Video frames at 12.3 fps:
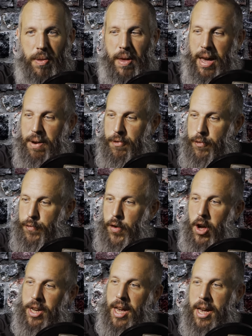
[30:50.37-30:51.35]
that
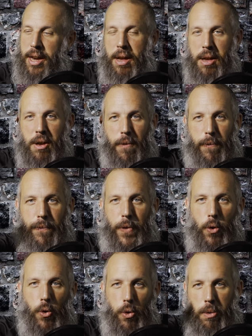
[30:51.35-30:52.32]
fucking
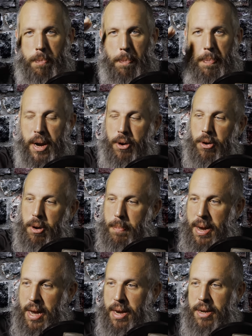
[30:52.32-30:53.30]
food
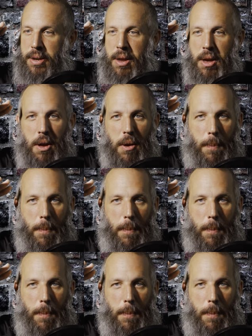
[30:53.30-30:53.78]
pyramid